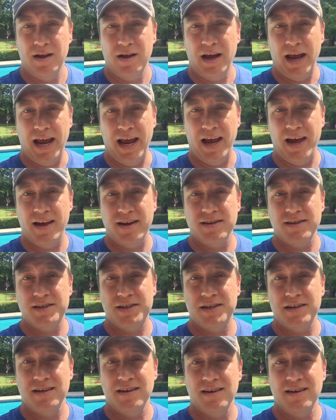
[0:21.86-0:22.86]
And
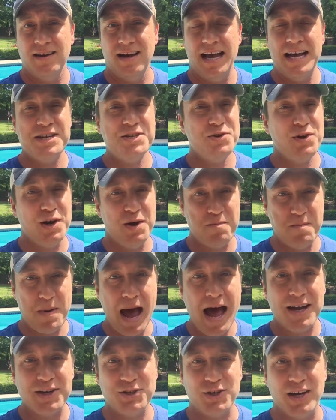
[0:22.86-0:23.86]
as you can
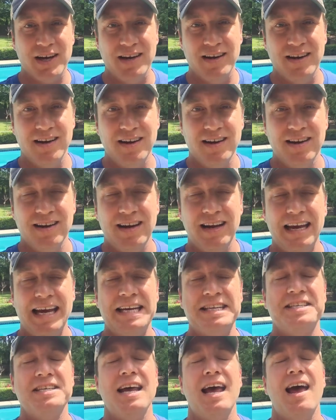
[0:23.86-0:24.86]
imagine,
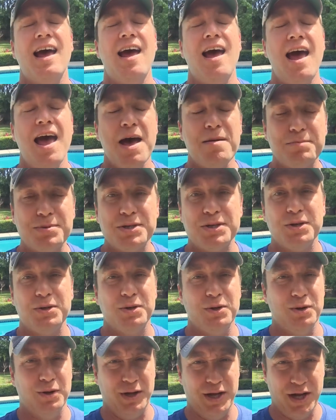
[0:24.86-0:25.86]
it's
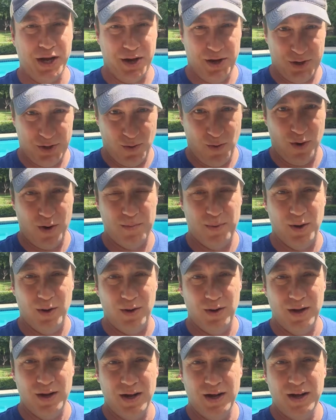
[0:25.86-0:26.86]
absolutely adorable.
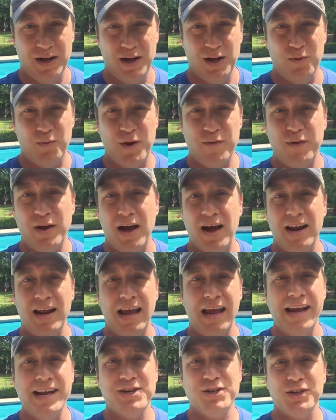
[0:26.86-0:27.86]
We've got
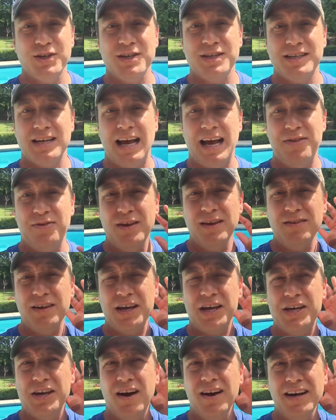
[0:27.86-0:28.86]
ages, I think the
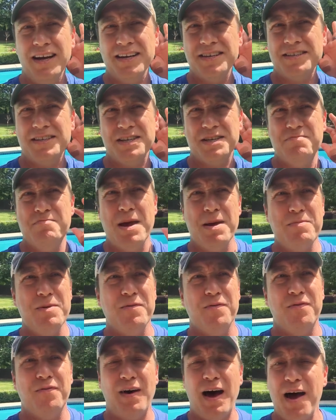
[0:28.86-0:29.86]
youngest is maybe
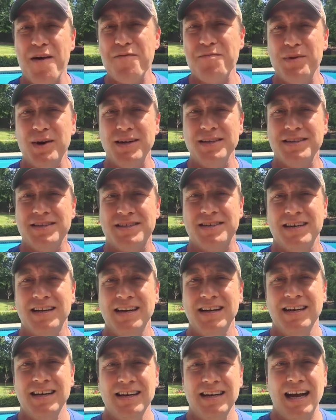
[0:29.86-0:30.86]
five months
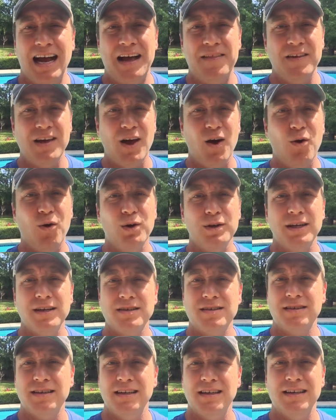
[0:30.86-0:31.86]
and the
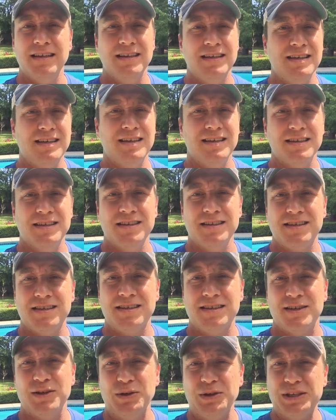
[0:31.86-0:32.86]
oldest is
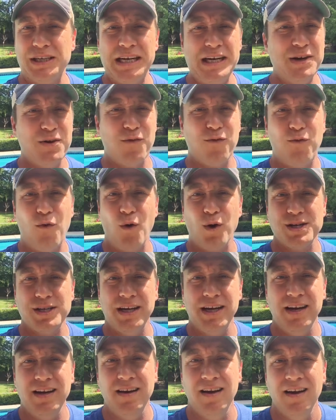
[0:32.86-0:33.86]
13 or
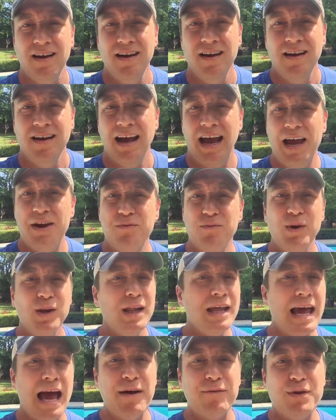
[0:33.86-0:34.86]
14 and
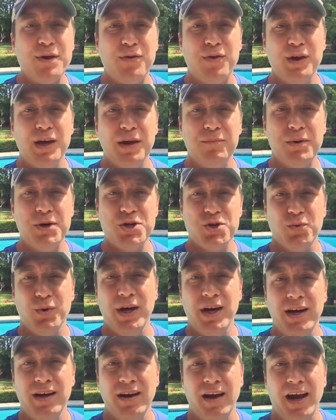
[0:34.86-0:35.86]
really everything in
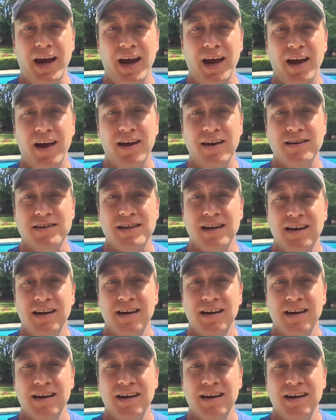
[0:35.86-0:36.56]
between. And